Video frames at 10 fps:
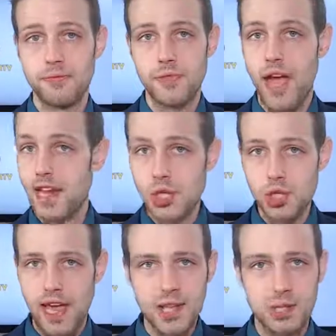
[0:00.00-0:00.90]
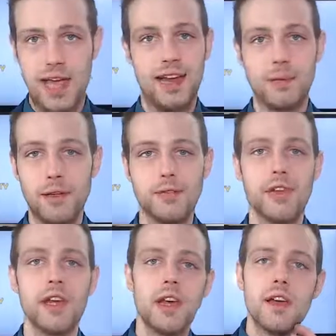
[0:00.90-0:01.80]
How do you change that? I mean,
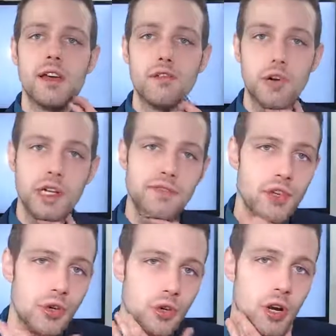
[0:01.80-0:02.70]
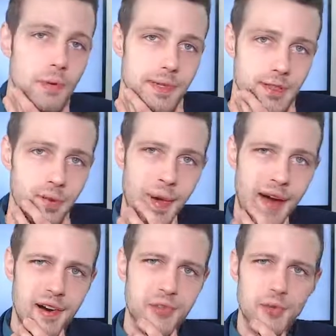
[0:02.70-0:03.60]
for any of you who grew up with single
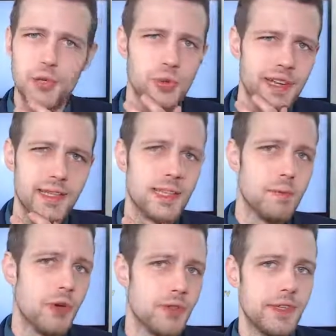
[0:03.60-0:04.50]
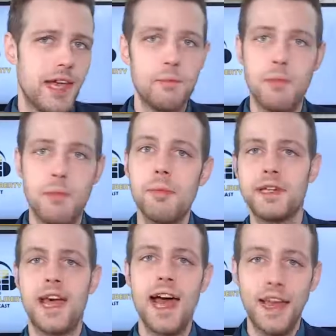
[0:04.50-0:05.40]
parents, was it really as simple as saying, "Mommy,
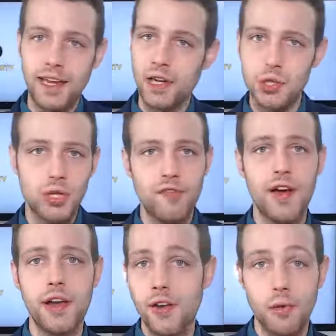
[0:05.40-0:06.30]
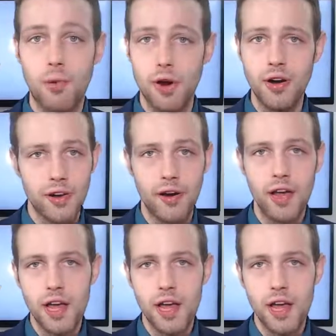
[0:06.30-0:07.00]
Daddy, can you just go find another partner?"